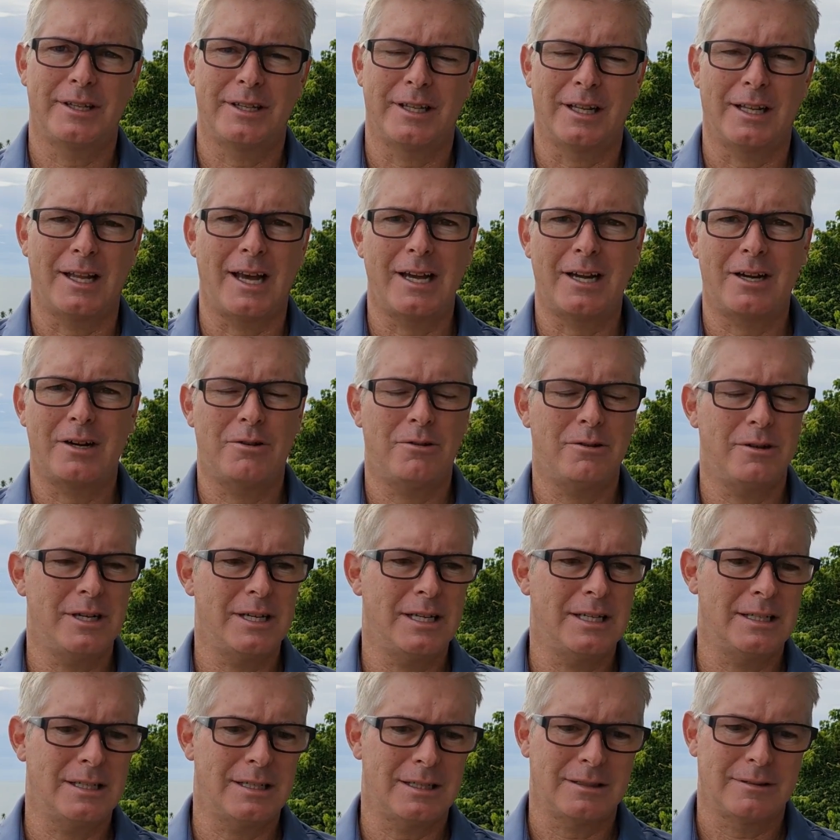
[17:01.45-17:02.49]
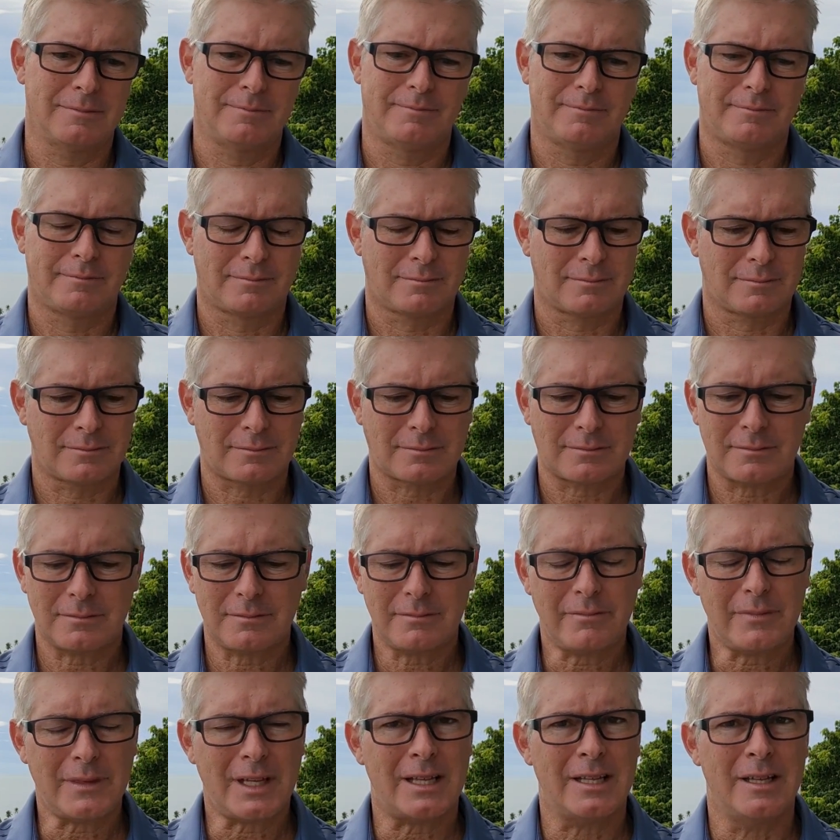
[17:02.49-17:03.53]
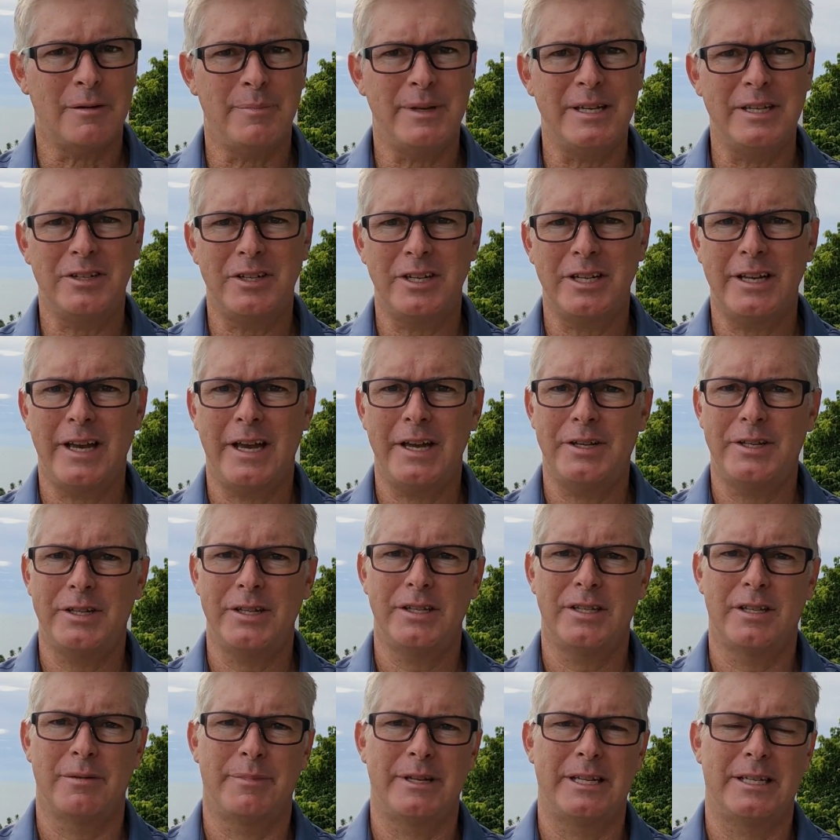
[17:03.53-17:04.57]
the Litecoins, the BCHs, the